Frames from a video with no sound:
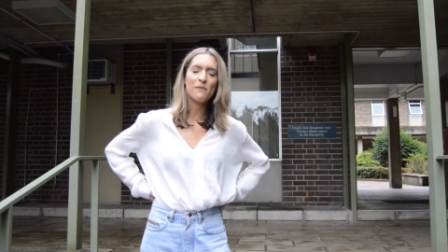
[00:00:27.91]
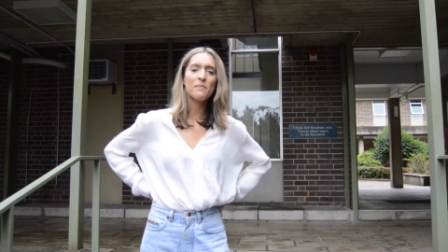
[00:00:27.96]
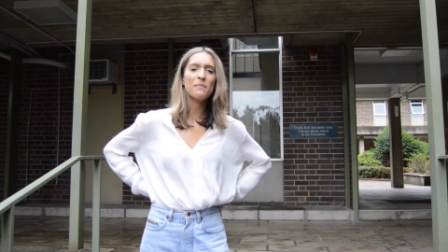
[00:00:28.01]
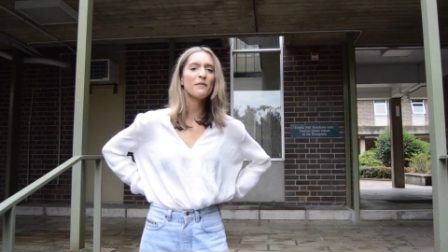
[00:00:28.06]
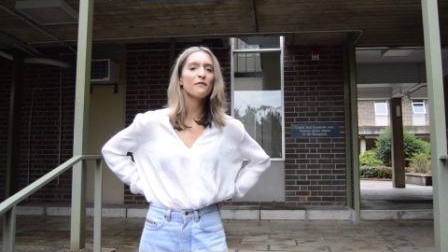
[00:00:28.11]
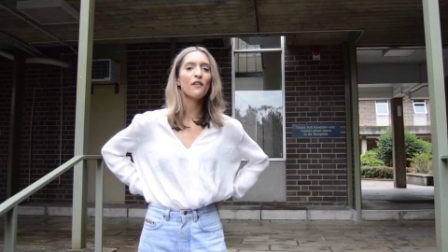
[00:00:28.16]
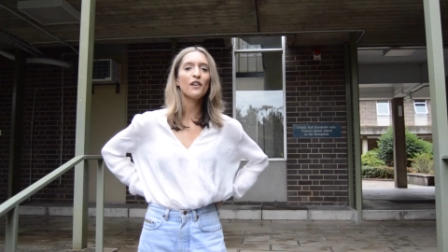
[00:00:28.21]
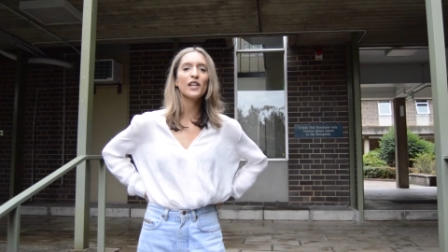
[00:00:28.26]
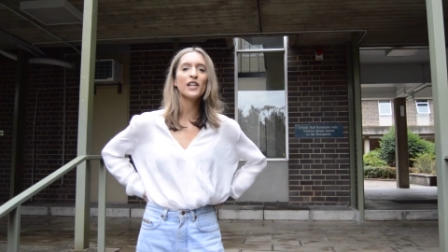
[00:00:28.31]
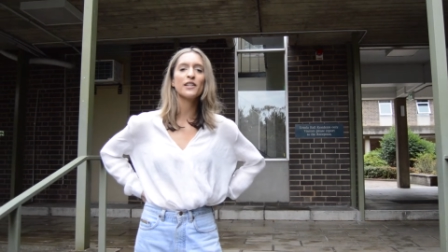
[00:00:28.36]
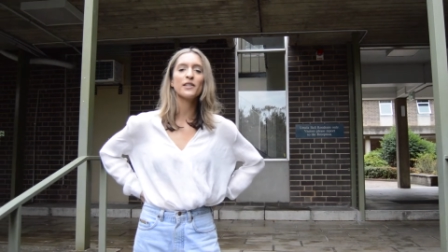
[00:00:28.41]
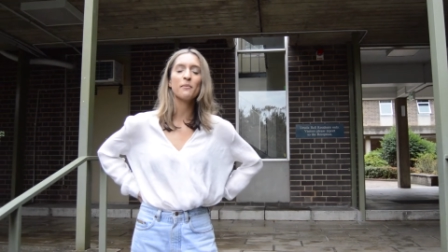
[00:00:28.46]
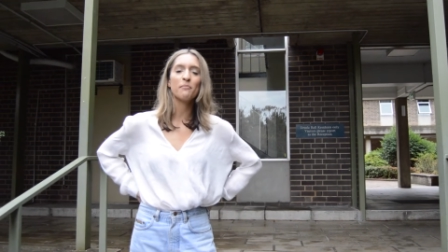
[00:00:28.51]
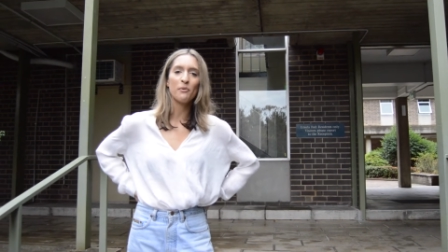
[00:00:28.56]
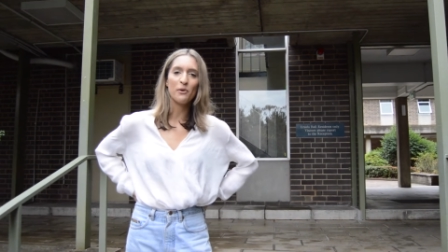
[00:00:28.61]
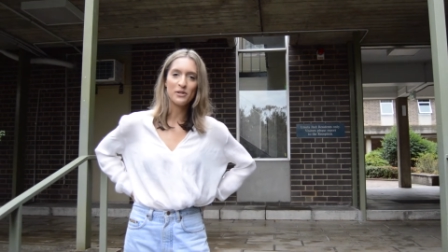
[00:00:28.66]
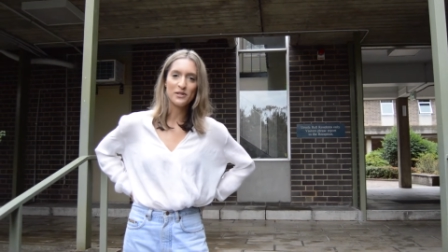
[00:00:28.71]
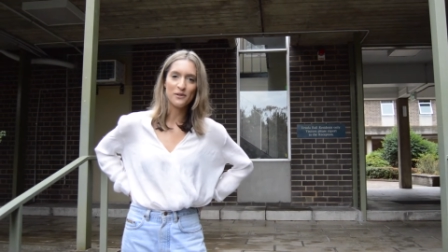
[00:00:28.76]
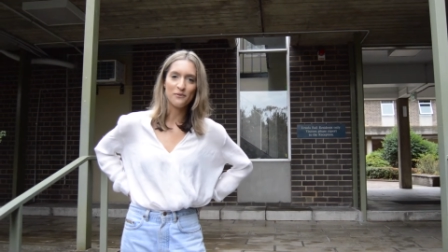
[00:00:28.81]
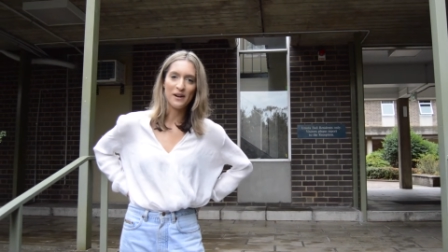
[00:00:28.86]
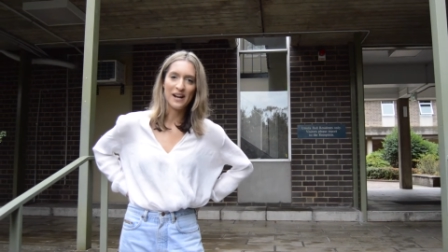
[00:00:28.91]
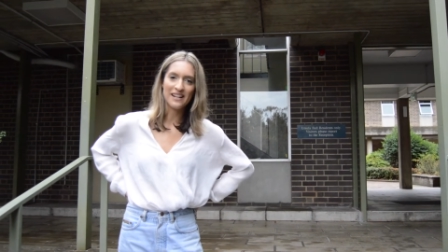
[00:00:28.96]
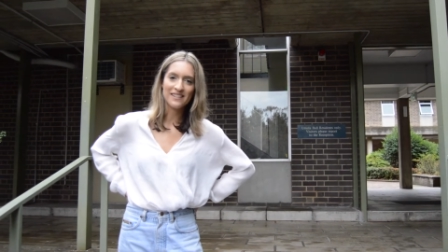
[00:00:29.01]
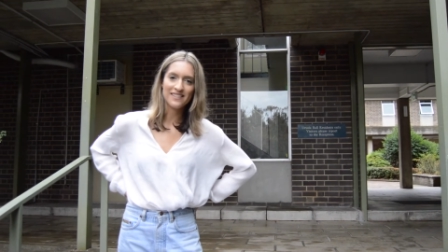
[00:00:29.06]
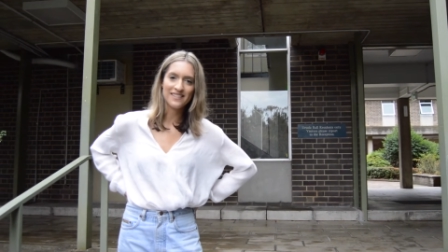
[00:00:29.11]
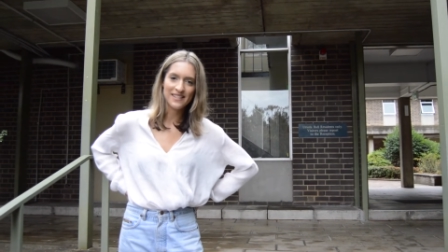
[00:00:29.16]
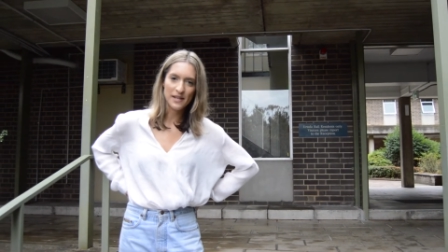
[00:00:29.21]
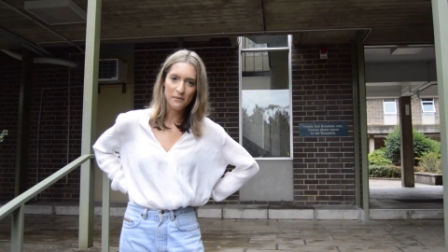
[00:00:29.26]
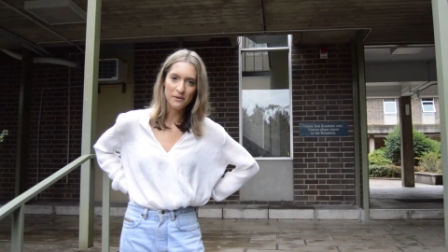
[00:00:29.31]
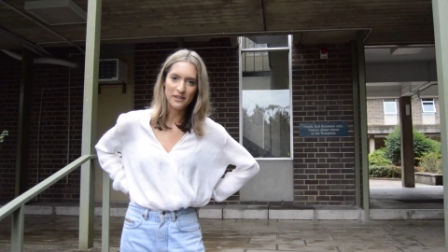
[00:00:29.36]
we'll be following the boys around
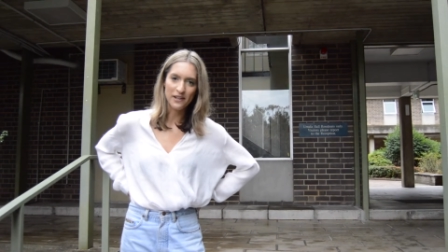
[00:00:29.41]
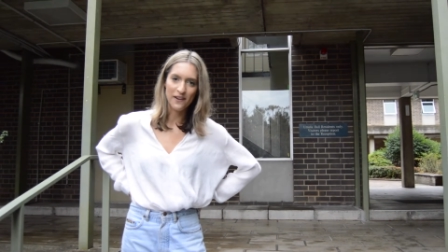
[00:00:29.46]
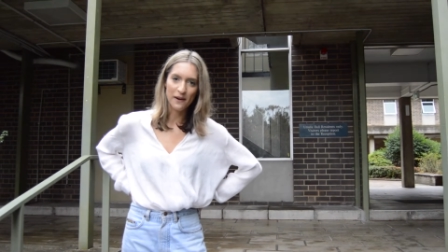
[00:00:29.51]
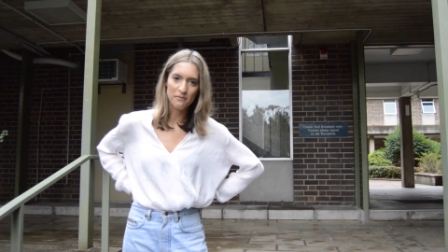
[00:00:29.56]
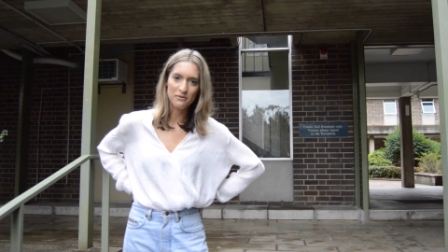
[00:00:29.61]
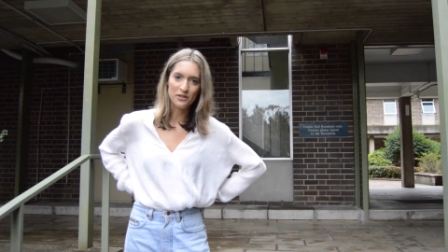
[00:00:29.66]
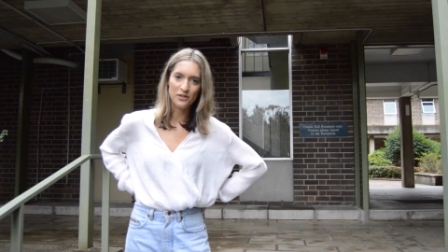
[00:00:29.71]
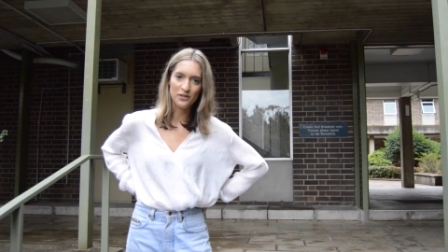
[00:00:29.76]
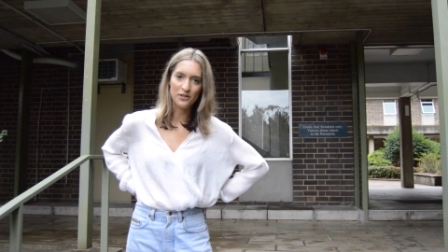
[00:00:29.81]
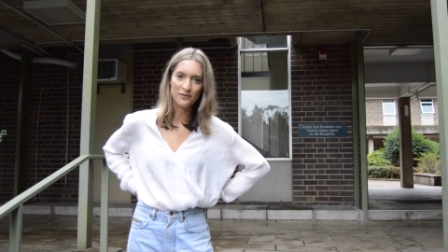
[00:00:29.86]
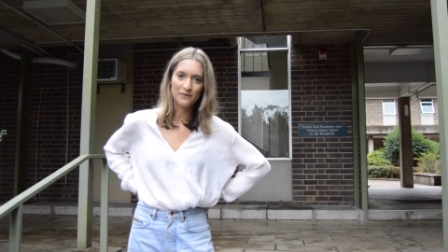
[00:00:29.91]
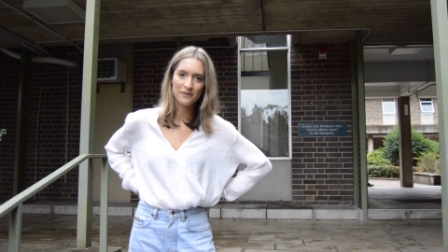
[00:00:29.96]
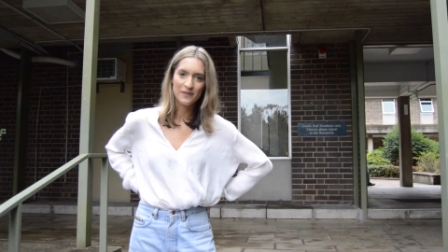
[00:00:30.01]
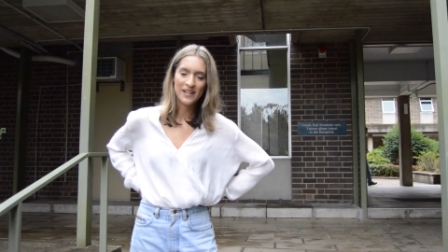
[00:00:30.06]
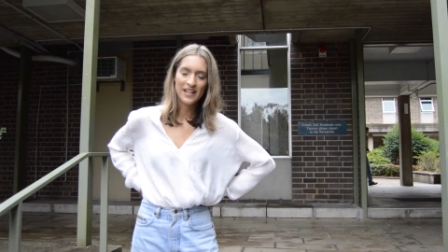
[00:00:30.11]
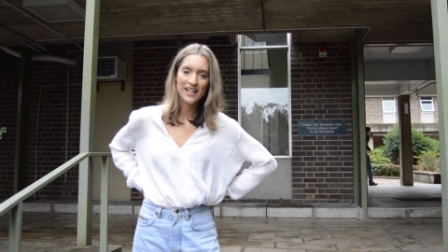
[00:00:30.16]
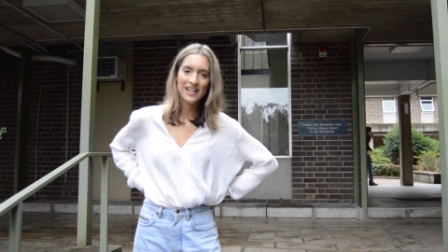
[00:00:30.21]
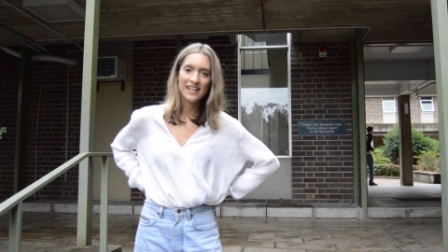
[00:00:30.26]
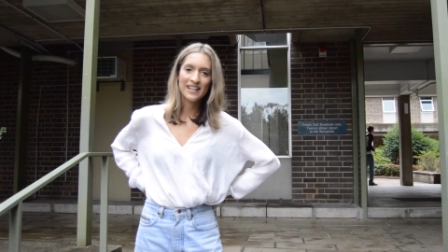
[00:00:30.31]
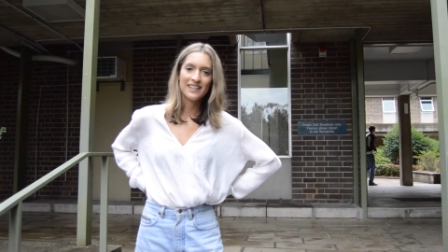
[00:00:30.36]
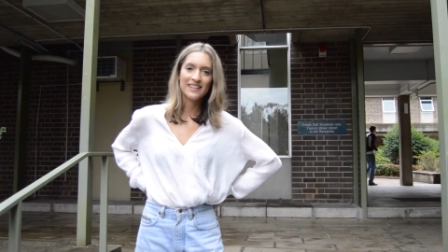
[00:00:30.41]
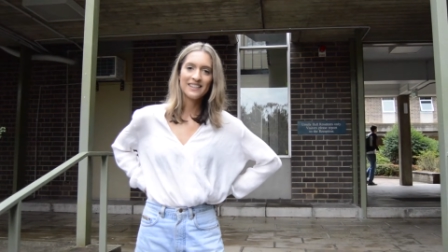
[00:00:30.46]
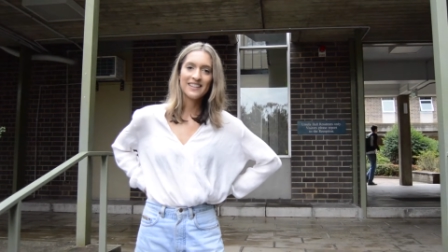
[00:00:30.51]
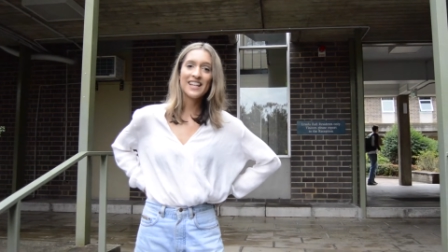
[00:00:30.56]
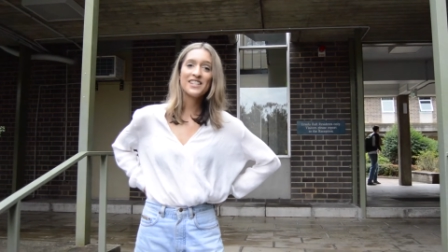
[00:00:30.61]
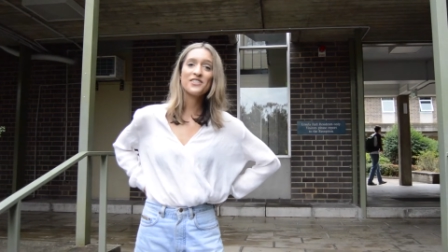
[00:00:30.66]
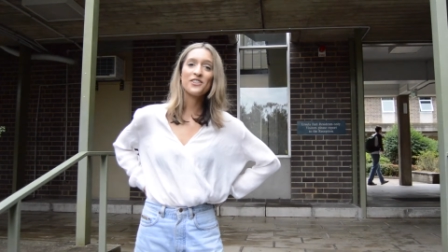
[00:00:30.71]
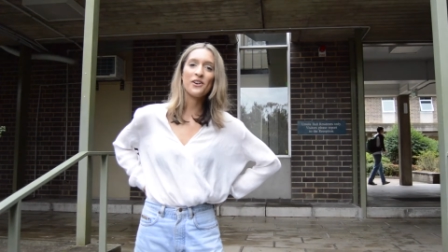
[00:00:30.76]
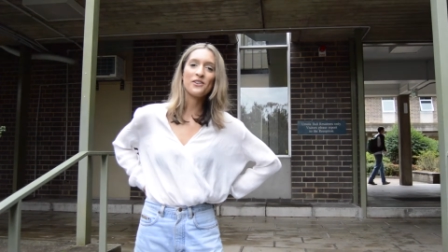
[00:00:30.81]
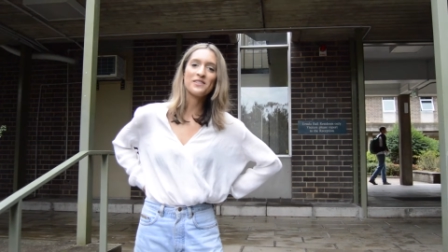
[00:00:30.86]
to see what they're up to.
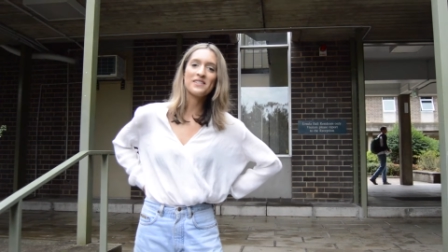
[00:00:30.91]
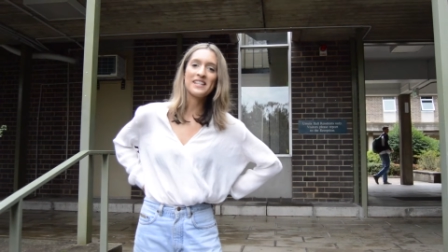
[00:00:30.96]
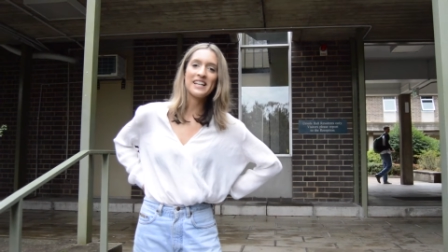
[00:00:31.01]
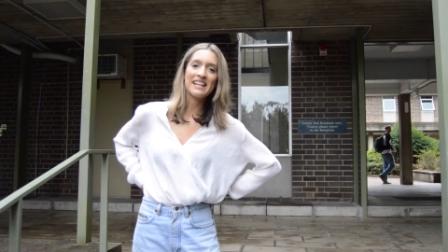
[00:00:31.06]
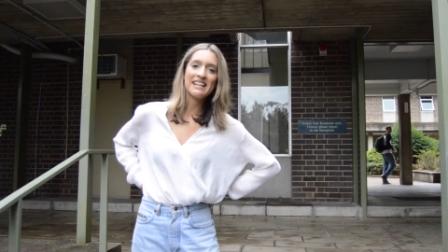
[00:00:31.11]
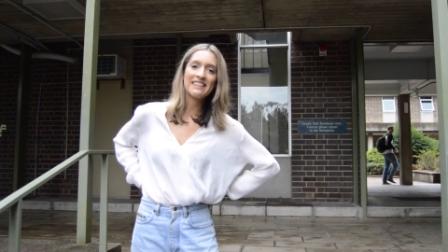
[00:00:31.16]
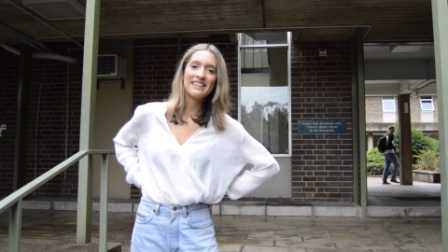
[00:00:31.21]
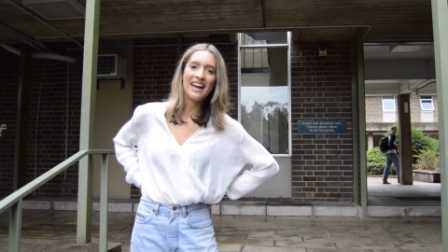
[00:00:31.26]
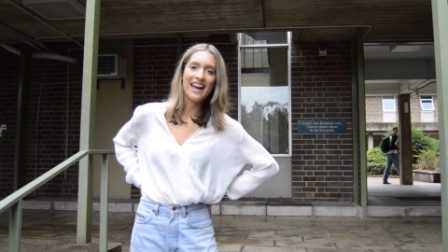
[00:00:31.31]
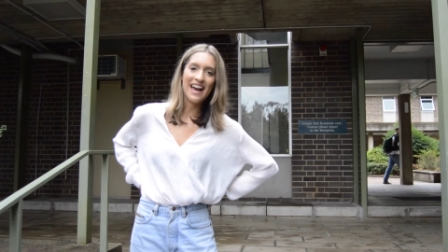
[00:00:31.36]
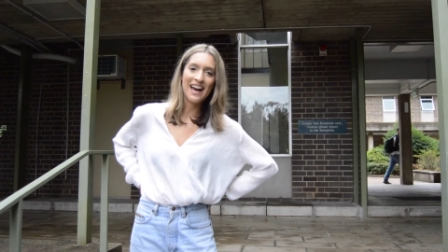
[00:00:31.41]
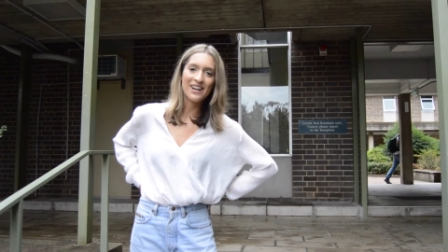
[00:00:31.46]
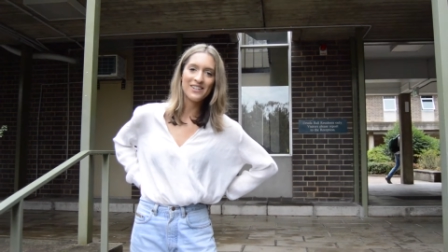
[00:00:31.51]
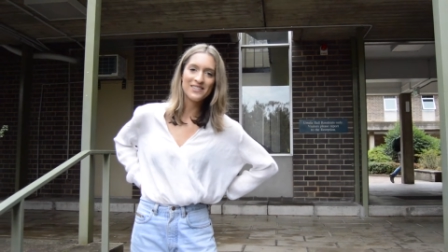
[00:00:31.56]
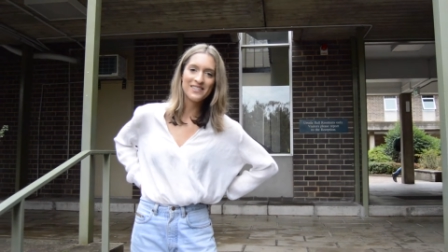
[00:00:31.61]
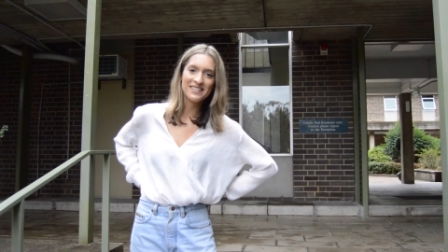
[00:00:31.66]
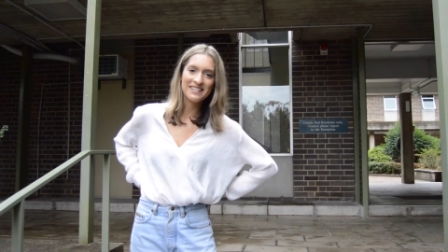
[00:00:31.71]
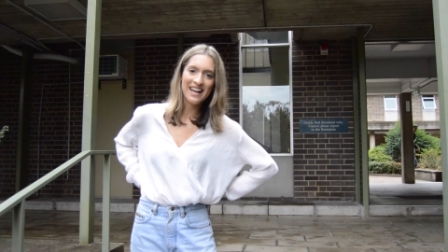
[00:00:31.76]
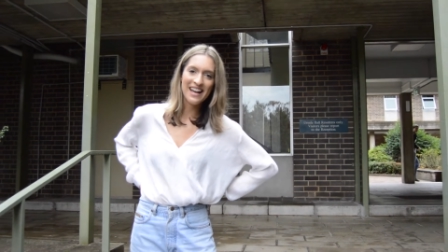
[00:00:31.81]
Let's go see the house